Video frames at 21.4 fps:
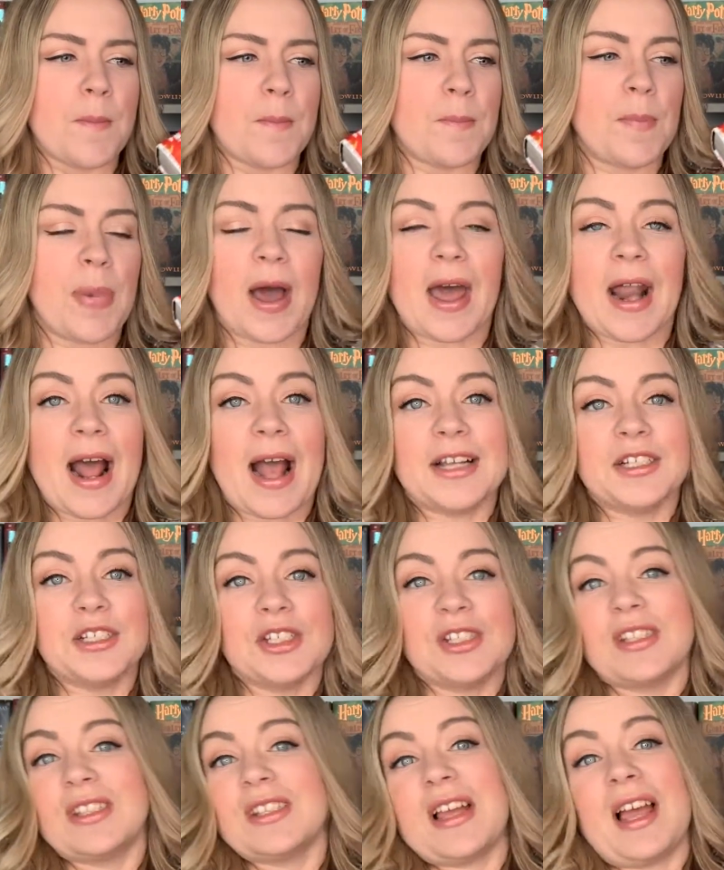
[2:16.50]
But
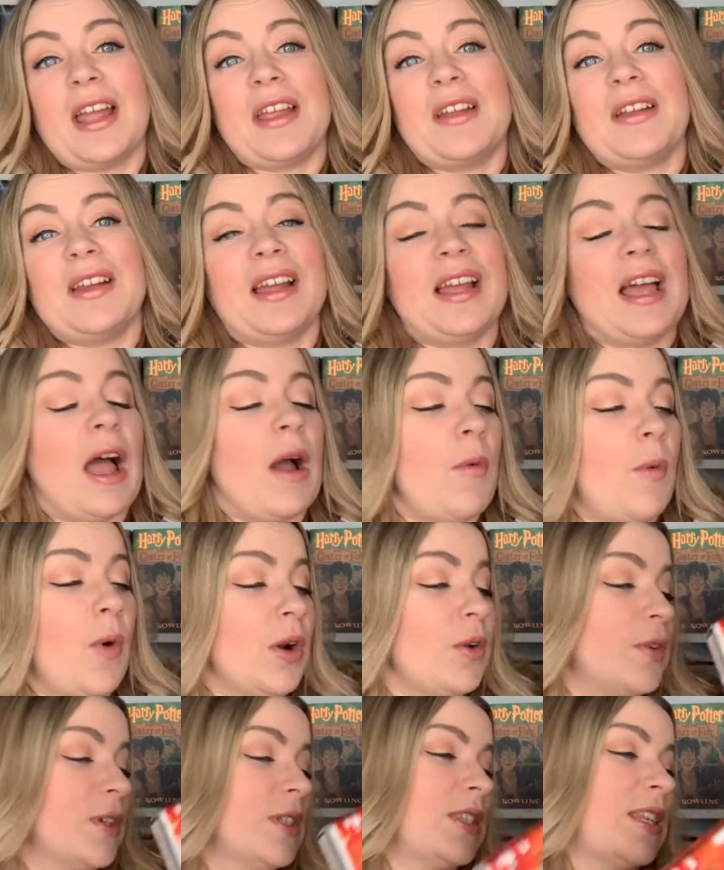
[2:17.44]
I
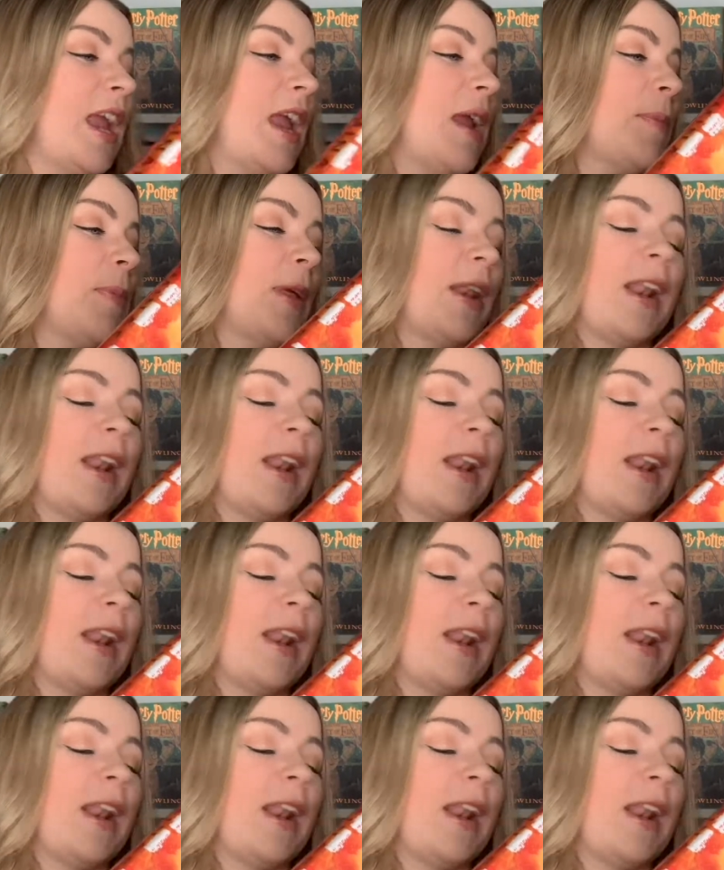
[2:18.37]
want to escape,